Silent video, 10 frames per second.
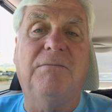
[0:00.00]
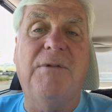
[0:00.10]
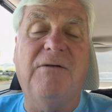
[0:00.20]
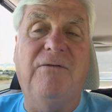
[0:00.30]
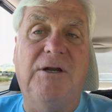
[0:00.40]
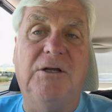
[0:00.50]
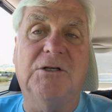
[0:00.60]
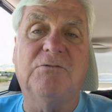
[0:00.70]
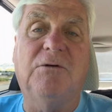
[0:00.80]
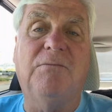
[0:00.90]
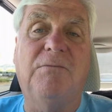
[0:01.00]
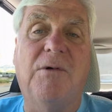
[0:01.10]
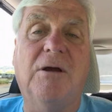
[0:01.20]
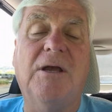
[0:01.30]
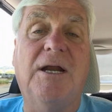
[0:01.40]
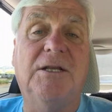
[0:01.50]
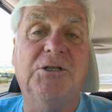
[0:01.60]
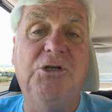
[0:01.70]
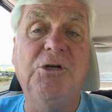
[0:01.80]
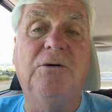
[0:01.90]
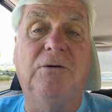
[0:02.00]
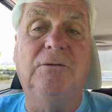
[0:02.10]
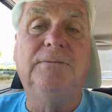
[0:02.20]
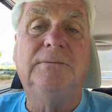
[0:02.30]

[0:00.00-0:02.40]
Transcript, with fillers: make videos. What Mark had us do